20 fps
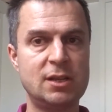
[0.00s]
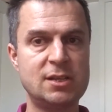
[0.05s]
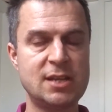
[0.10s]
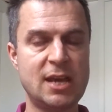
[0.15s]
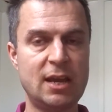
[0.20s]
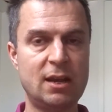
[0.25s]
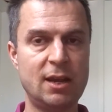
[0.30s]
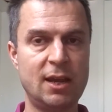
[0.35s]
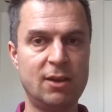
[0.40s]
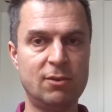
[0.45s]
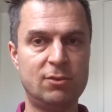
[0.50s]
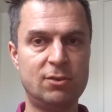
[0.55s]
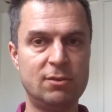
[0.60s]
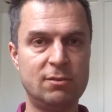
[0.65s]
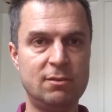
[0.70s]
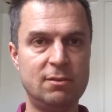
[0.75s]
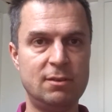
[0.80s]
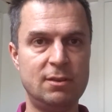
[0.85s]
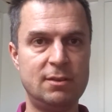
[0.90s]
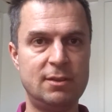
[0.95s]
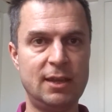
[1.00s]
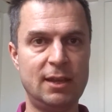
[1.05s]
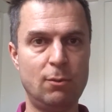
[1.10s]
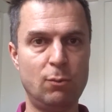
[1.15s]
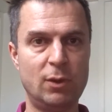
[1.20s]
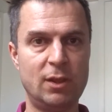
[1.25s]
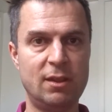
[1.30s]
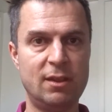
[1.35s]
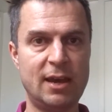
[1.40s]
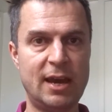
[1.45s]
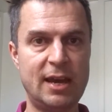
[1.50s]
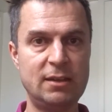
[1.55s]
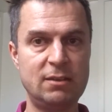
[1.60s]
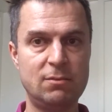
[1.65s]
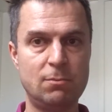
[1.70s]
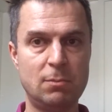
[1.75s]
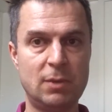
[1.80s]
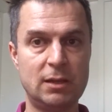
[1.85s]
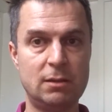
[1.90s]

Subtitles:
exactly how to deal with that,